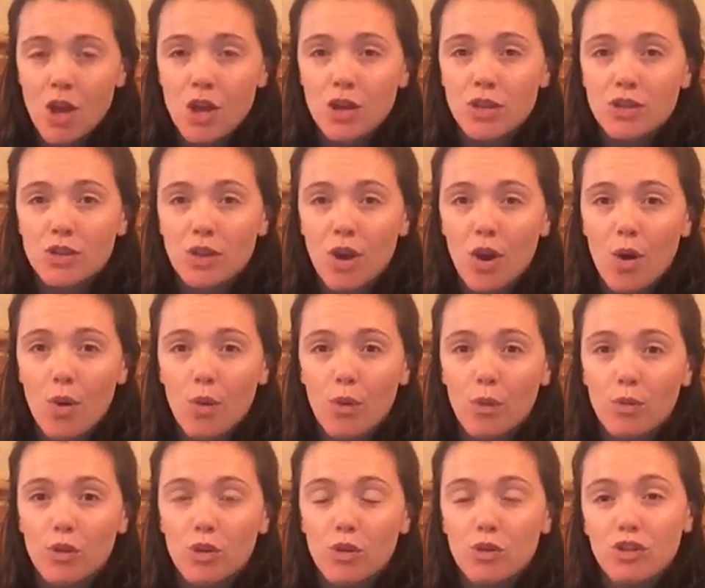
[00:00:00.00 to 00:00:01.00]
So
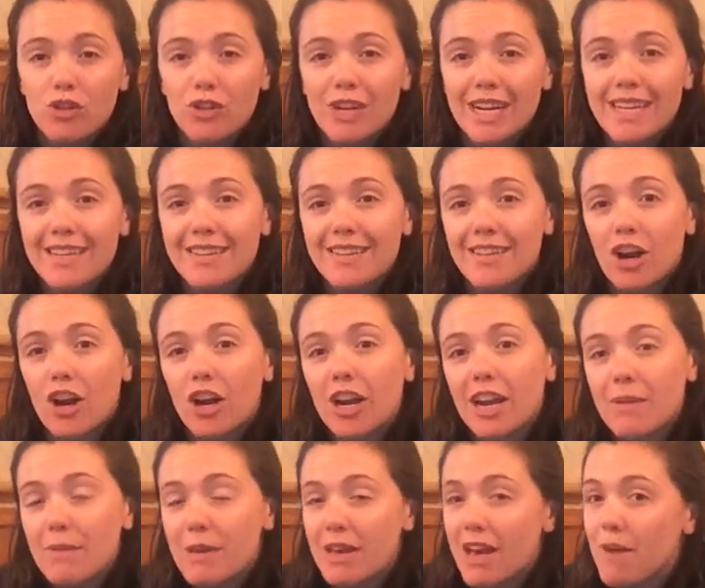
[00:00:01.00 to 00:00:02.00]
nutrients are
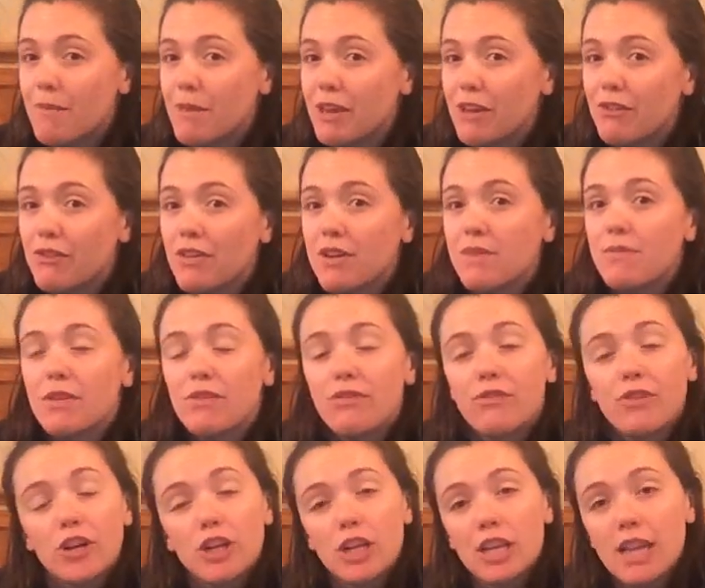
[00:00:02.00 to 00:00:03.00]
gonna be coming from the
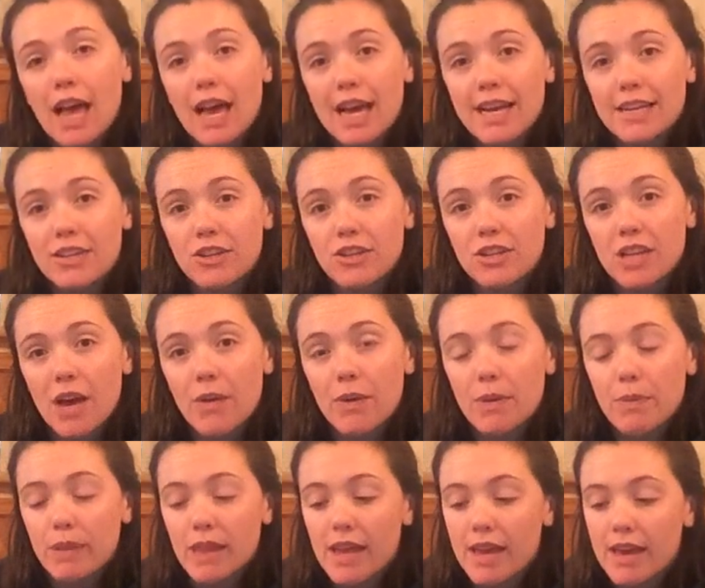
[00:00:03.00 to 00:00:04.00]
fertilizers that we
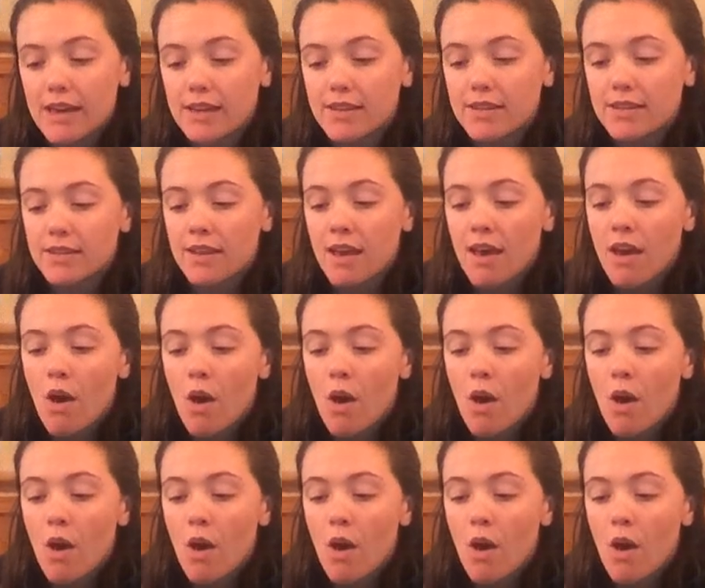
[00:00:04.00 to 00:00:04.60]
place